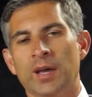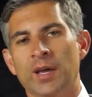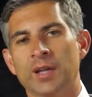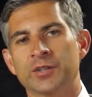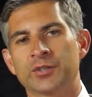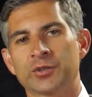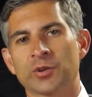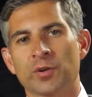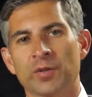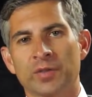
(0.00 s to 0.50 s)

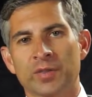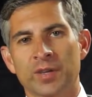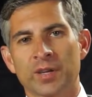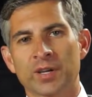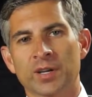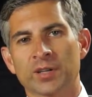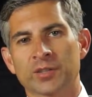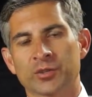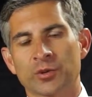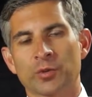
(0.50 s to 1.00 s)
And certain,
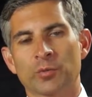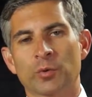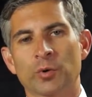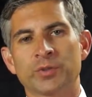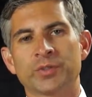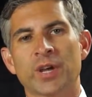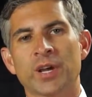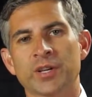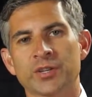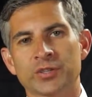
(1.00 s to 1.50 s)
thing, certain
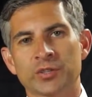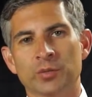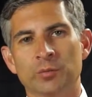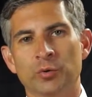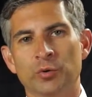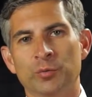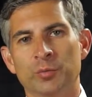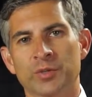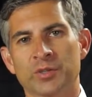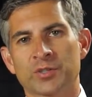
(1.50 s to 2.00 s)
rotational
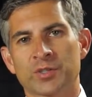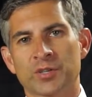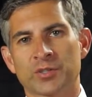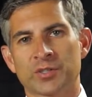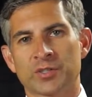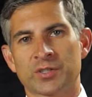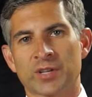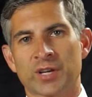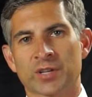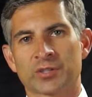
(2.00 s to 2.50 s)
movements,
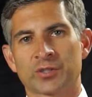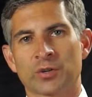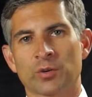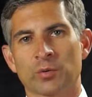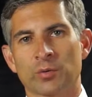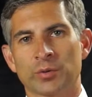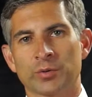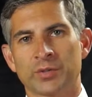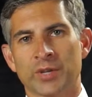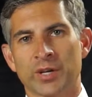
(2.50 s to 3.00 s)
such as
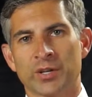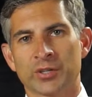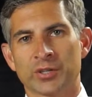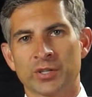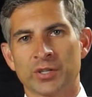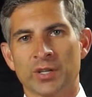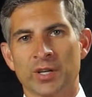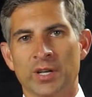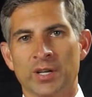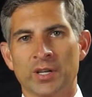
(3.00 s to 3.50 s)
external
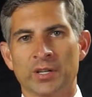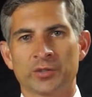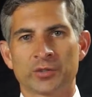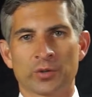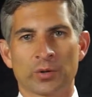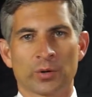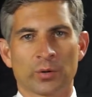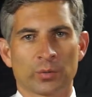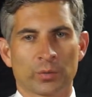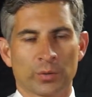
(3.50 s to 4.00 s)
rotation and
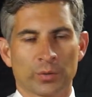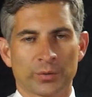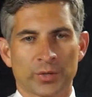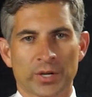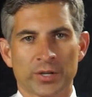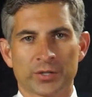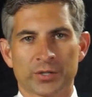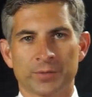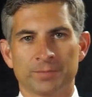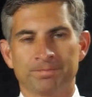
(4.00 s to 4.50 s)
internal
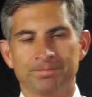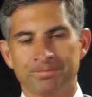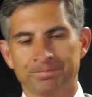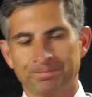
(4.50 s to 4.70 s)
rotation.